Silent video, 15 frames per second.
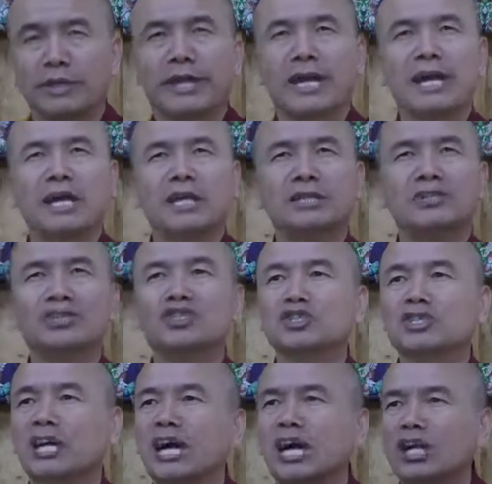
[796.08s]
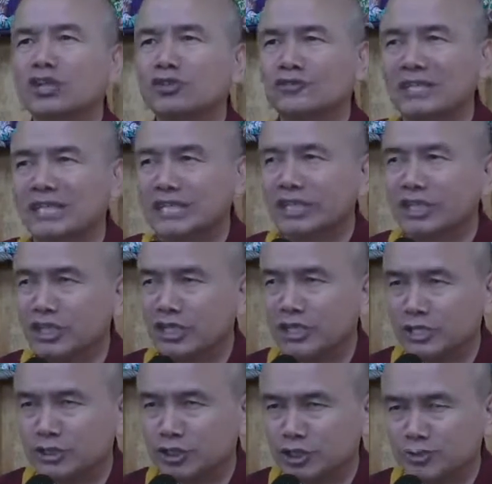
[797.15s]
And the child of the
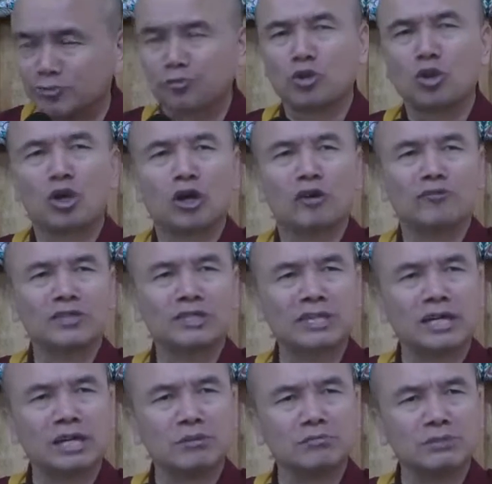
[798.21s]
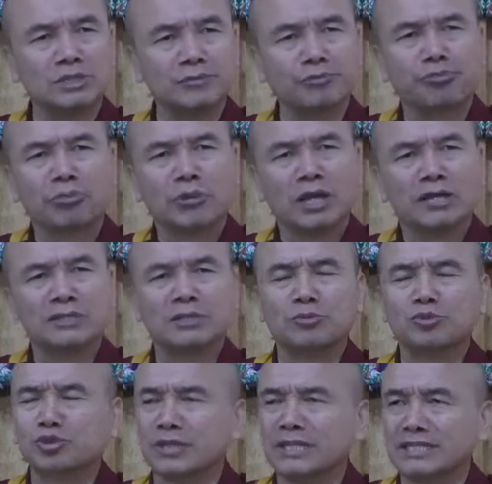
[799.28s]
lineage. Oftentimes,
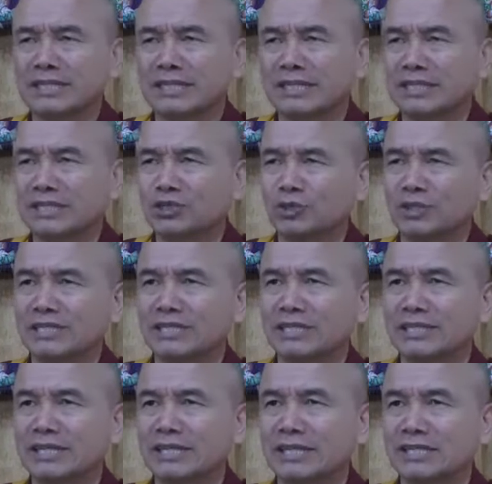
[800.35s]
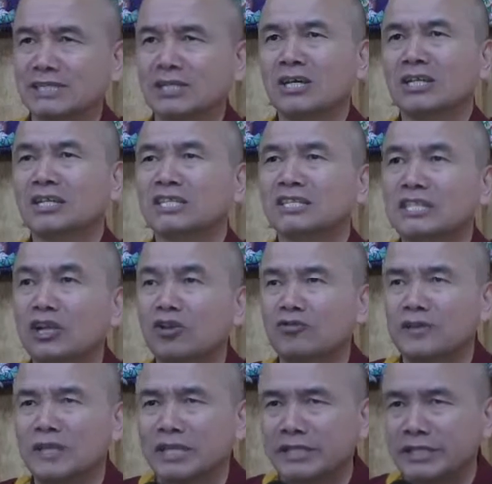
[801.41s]
some translators translate as the son
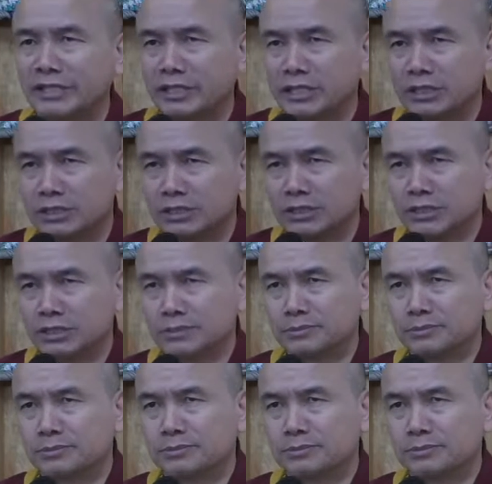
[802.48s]
of the lineage.